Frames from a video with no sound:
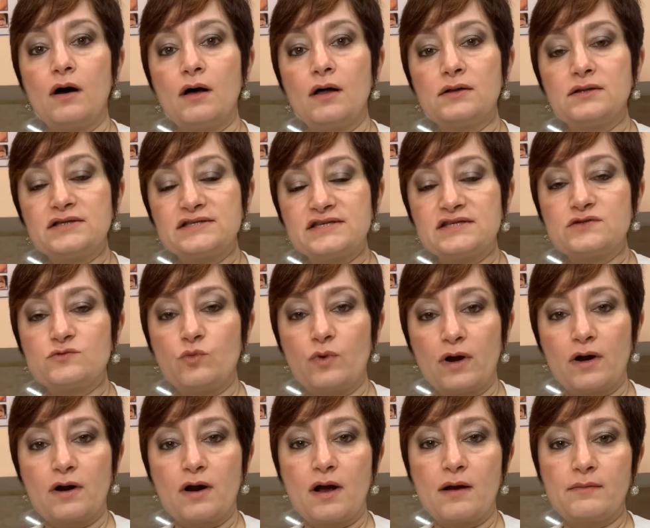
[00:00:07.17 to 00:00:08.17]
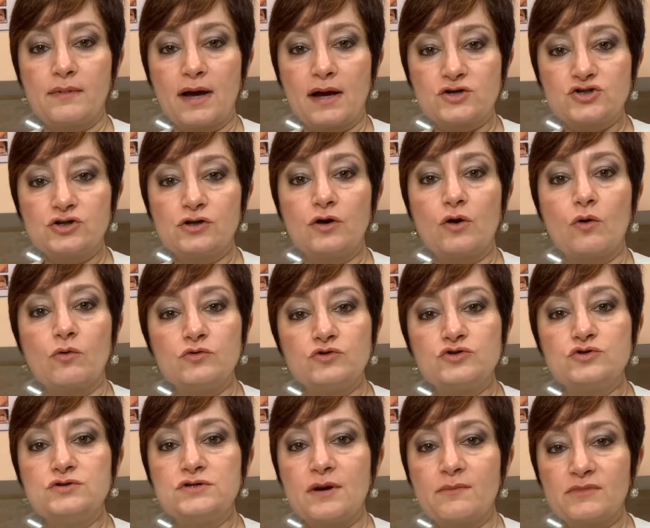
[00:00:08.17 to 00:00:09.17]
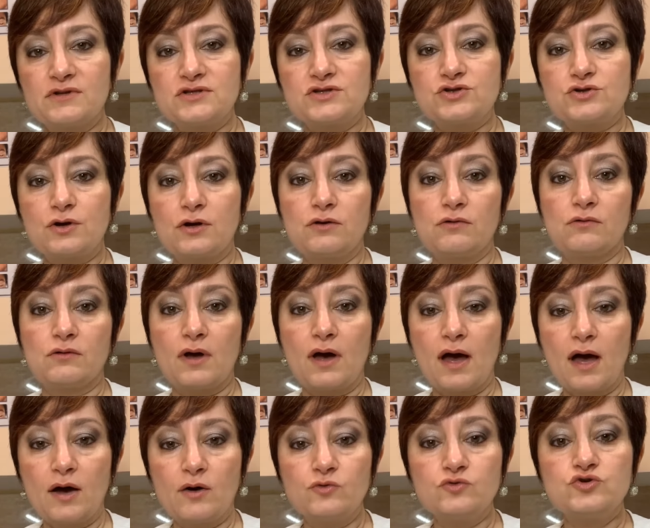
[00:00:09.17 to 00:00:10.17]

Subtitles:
This is where I'm actually going to demonstrate on how